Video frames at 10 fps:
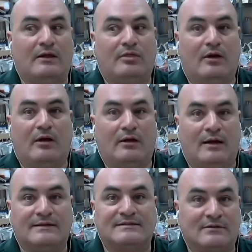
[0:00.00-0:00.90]
thought
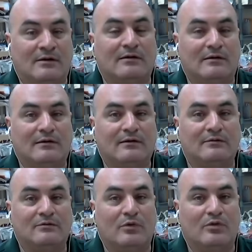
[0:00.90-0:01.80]
I saw her
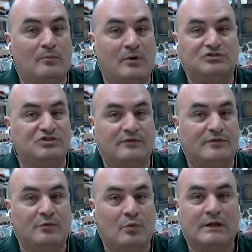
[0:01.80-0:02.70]
with a bunch of
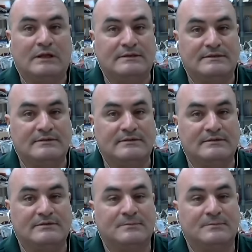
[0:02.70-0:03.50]
other witnesses.